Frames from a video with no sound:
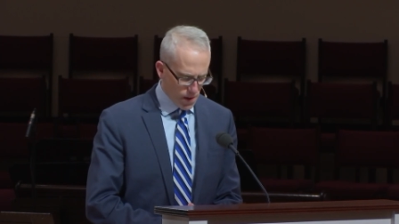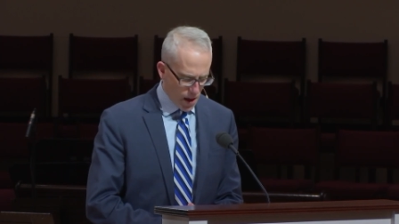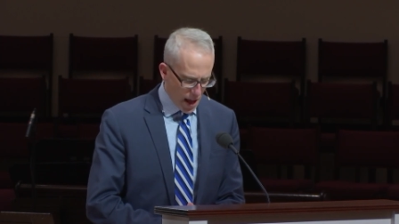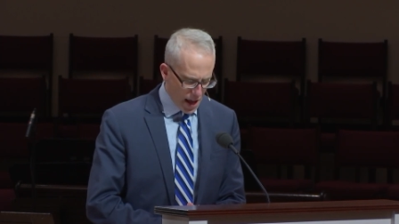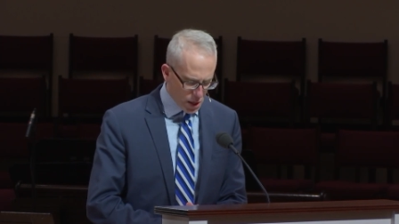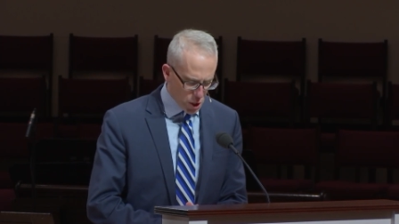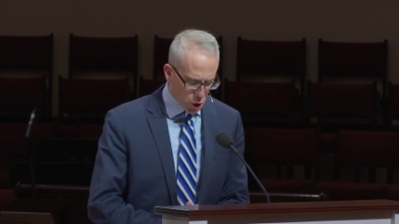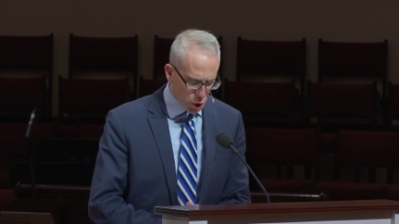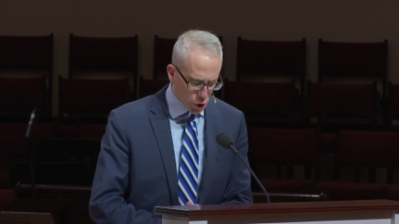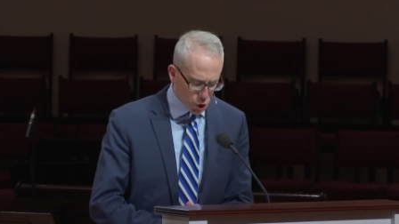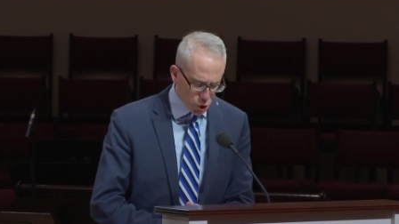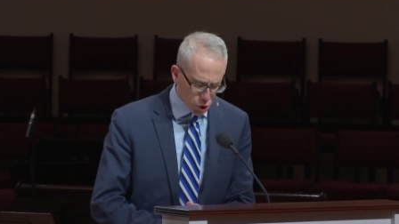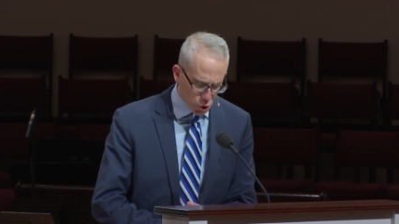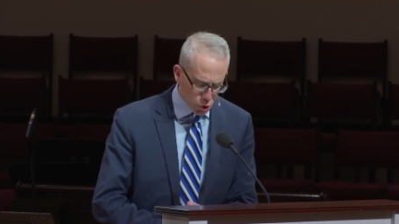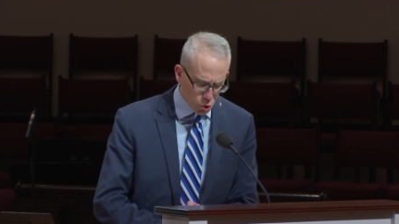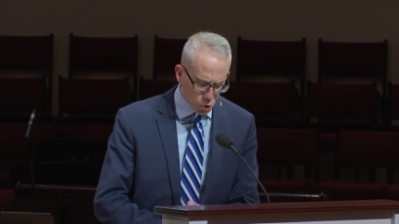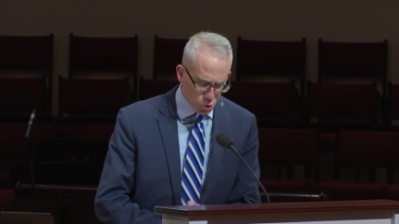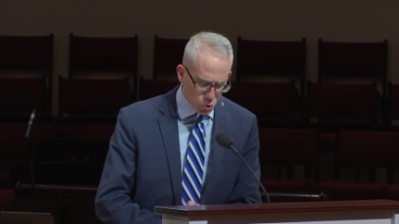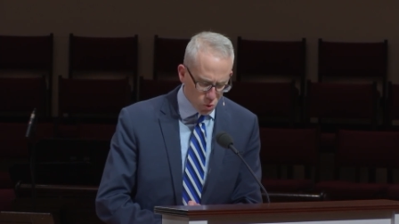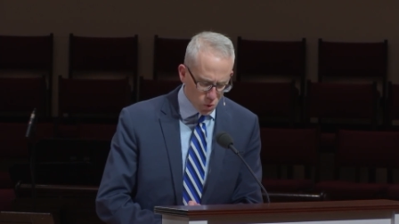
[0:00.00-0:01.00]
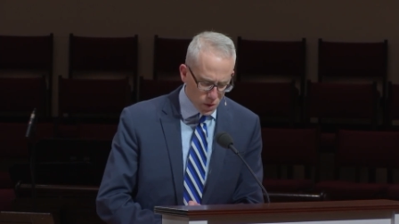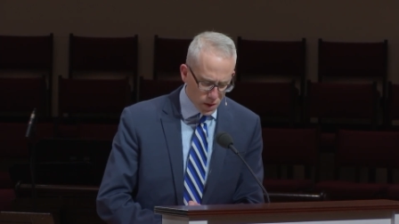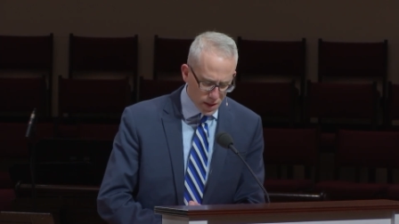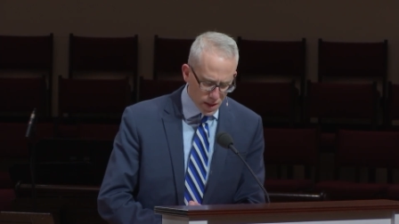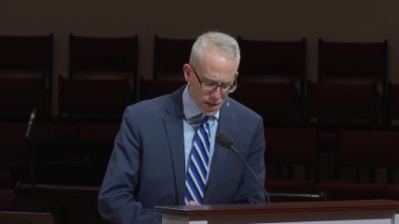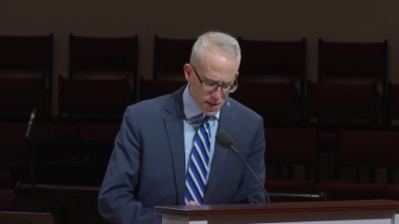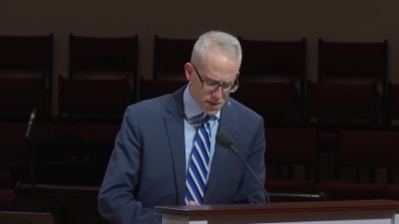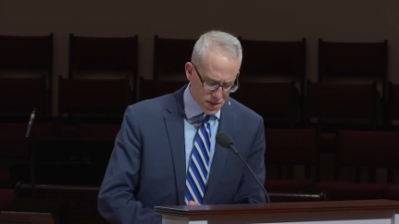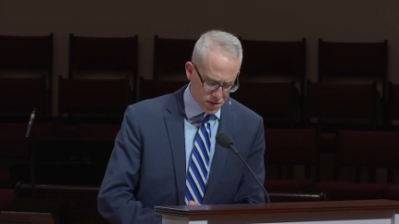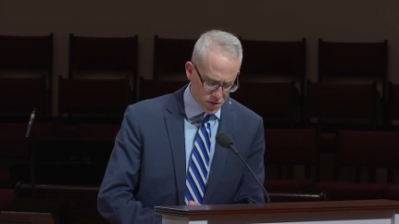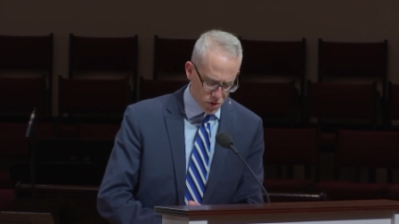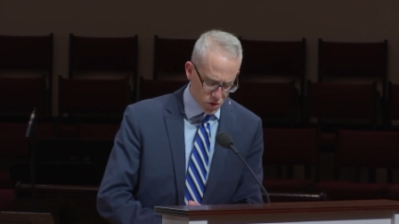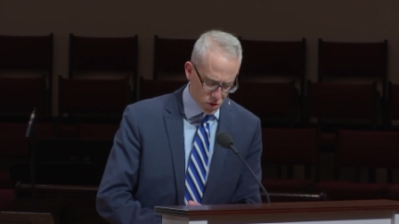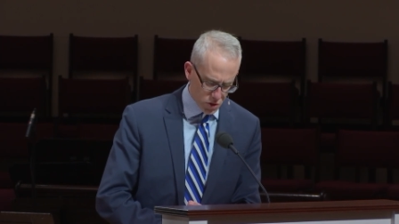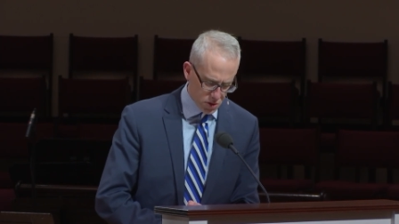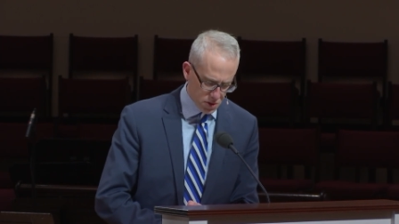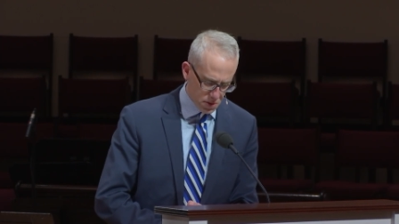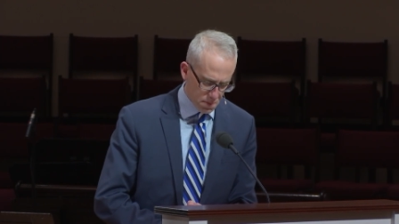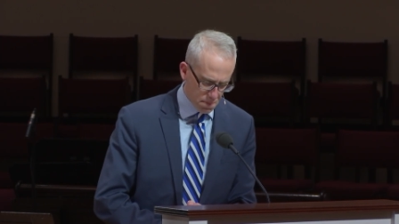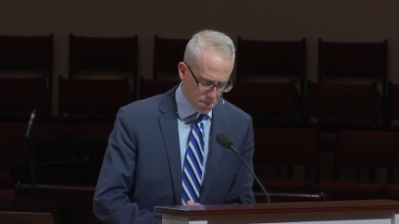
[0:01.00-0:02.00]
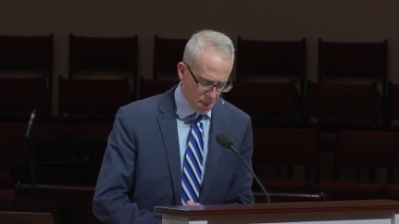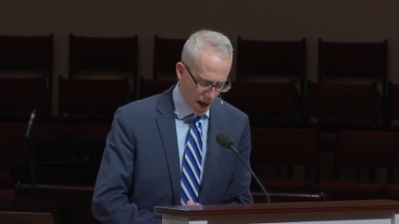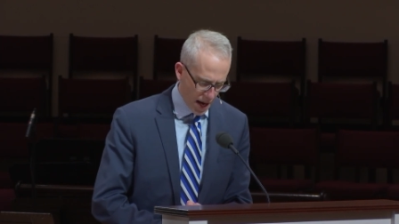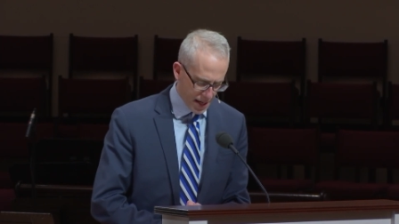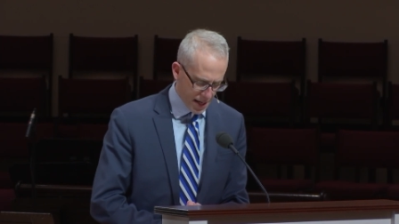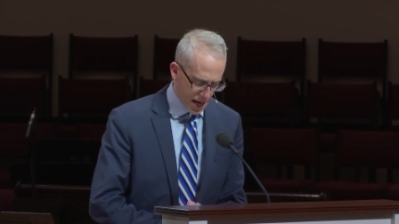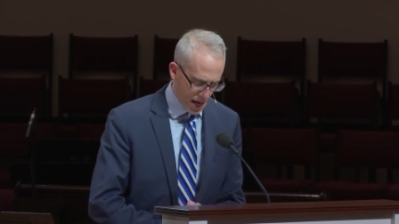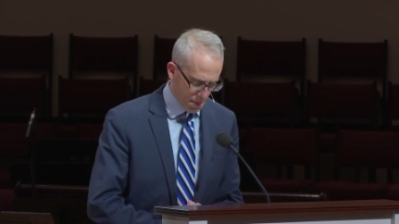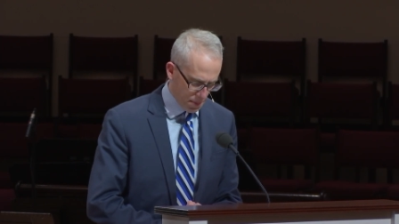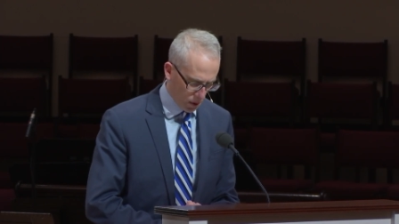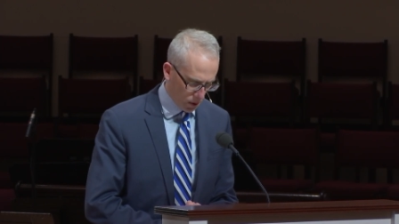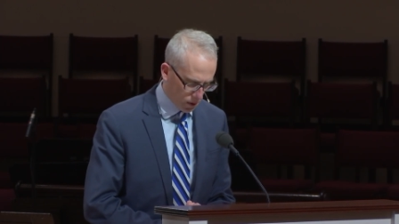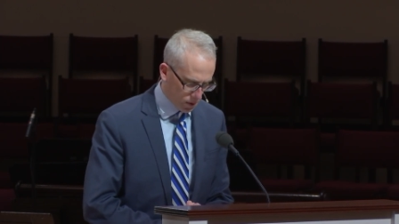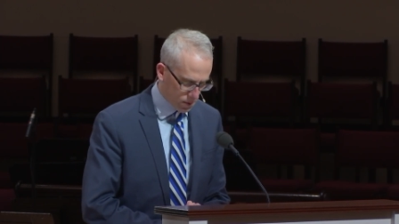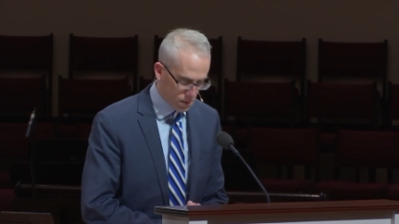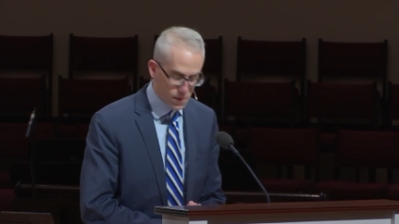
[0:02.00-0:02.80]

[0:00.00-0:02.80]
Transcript: And who is my neighbor?